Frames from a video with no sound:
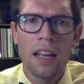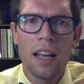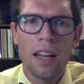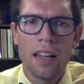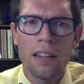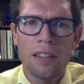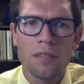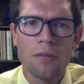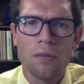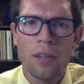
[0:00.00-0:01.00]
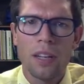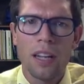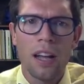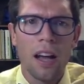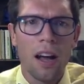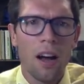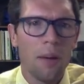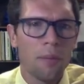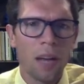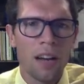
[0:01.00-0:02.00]
And this was really
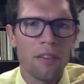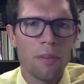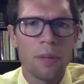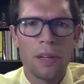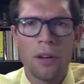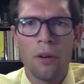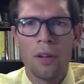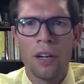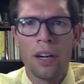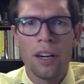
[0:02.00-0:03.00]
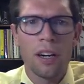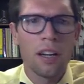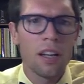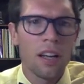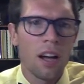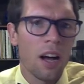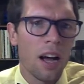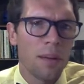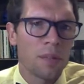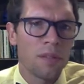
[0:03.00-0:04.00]
kind of a peculiar
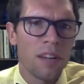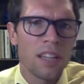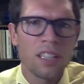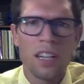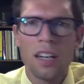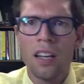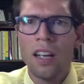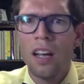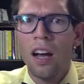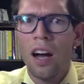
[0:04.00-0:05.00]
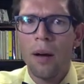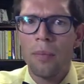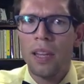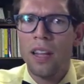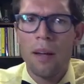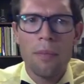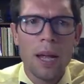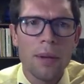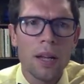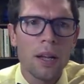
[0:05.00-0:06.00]
observation. They thought
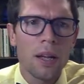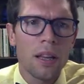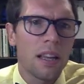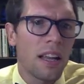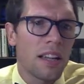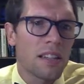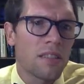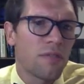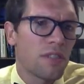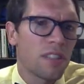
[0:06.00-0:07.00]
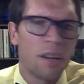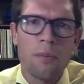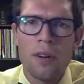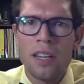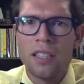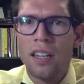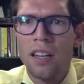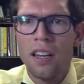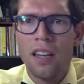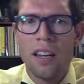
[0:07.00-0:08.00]
maybe that for some
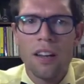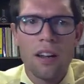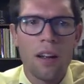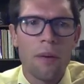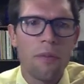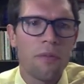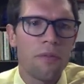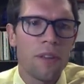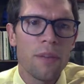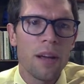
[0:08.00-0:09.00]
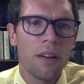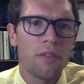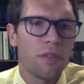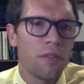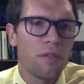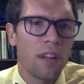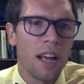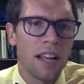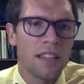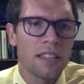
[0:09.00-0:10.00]
reason the female fruit
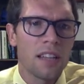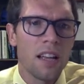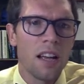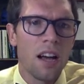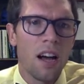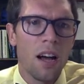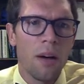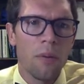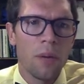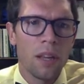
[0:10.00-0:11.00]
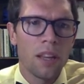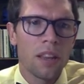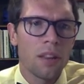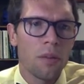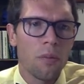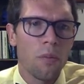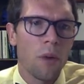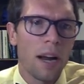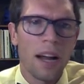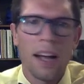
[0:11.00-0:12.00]
flies with
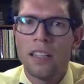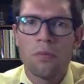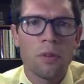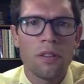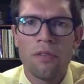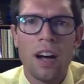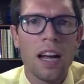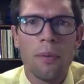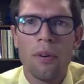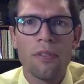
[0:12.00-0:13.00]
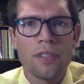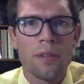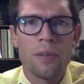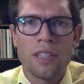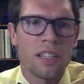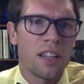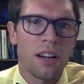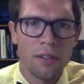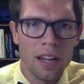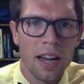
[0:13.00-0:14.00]
white eyes weren't viable for some reason.
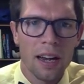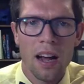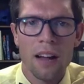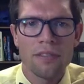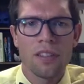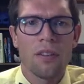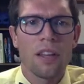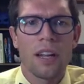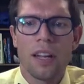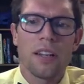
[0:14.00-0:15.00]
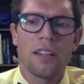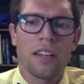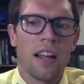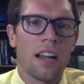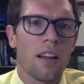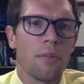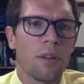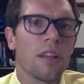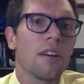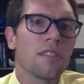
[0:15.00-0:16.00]
They were dying off, so they didn't end up
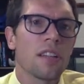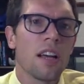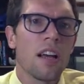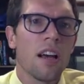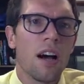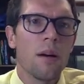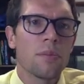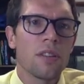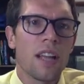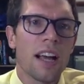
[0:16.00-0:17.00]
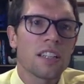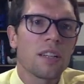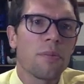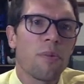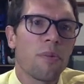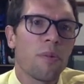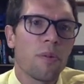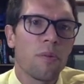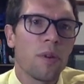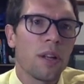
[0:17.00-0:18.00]
with those. So they actually
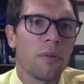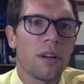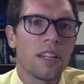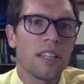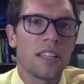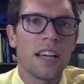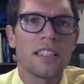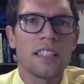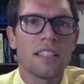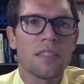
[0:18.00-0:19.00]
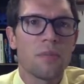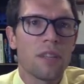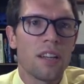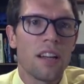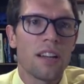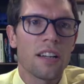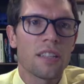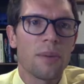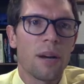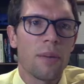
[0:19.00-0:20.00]
really wanted to test this with another
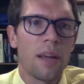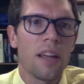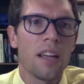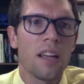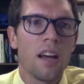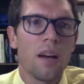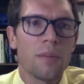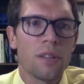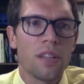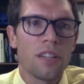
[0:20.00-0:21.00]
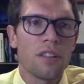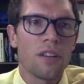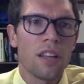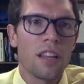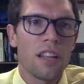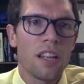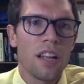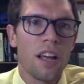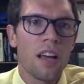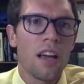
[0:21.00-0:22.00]
experiment. So they took
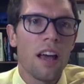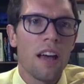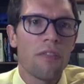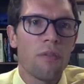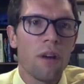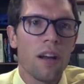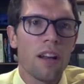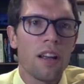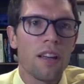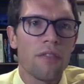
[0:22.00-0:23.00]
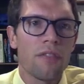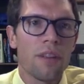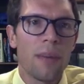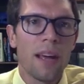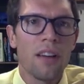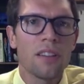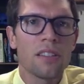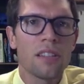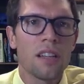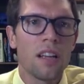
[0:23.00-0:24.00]
the F1
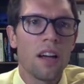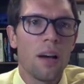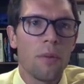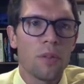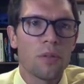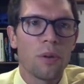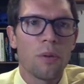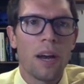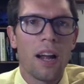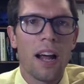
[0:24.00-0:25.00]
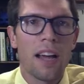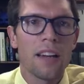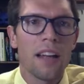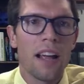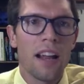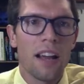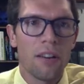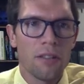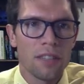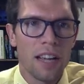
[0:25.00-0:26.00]
females, which were red-eyed and
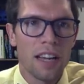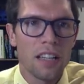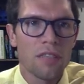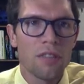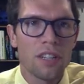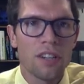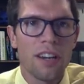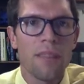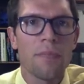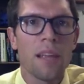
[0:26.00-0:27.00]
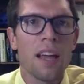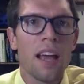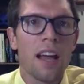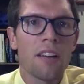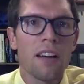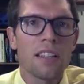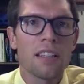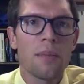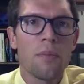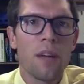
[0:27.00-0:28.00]
heterozygous for the trait, and crossed
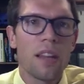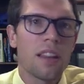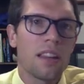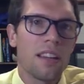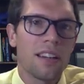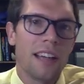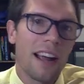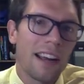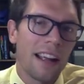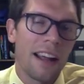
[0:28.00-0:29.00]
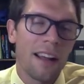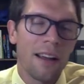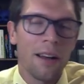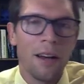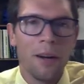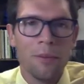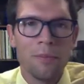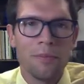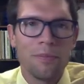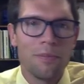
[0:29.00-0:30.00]
them with their dad,
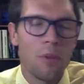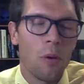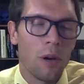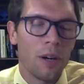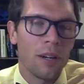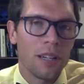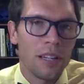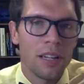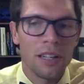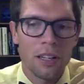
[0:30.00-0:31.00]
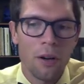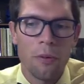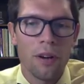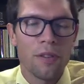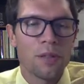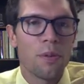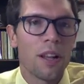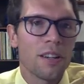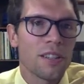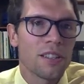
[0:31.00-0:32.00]
or one of his
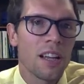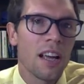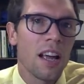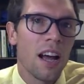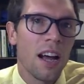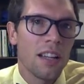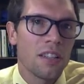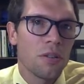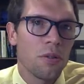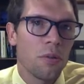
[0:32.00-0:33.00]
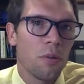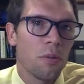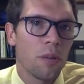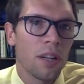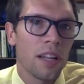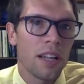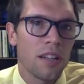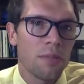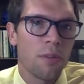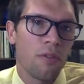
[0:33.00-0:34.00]
brothers, to
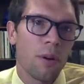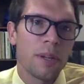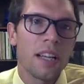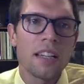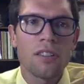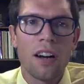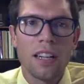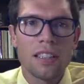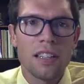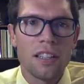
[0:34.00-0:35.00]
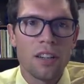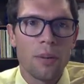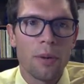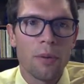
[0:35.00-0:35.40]
really perform a test cross to determine